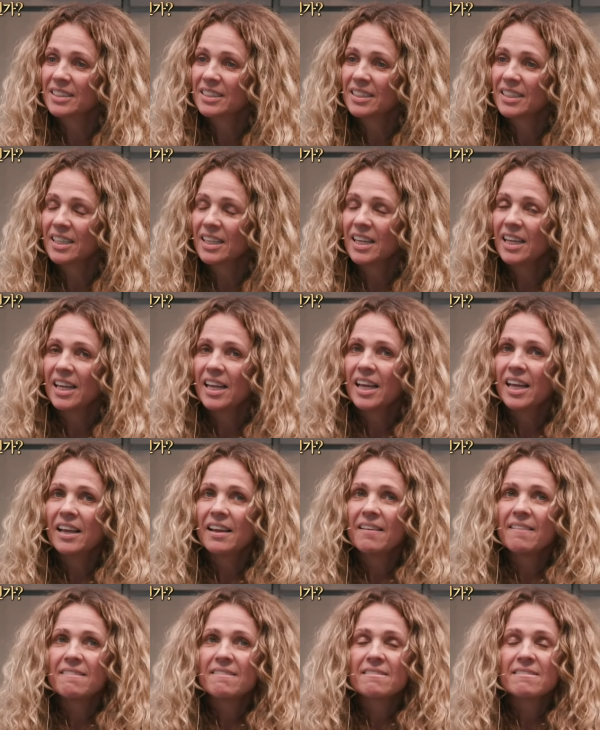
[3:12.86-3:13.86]

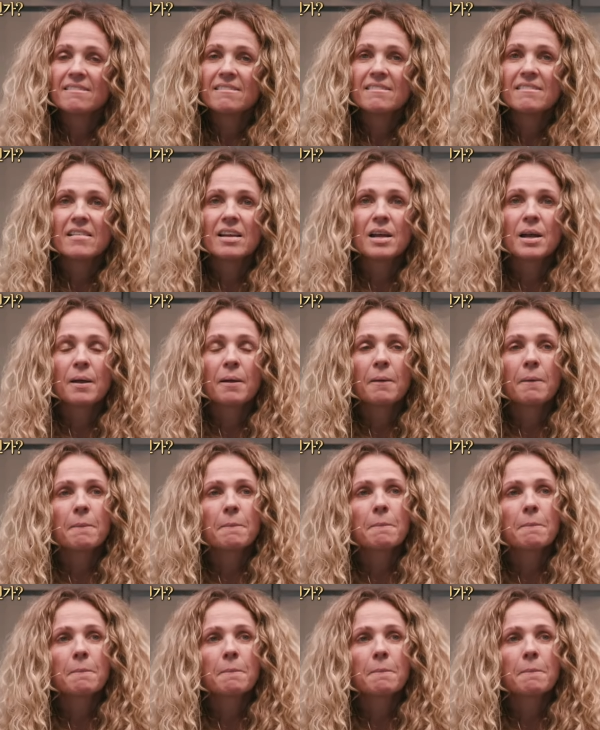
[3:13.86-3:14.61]
No one is speaking in this clip.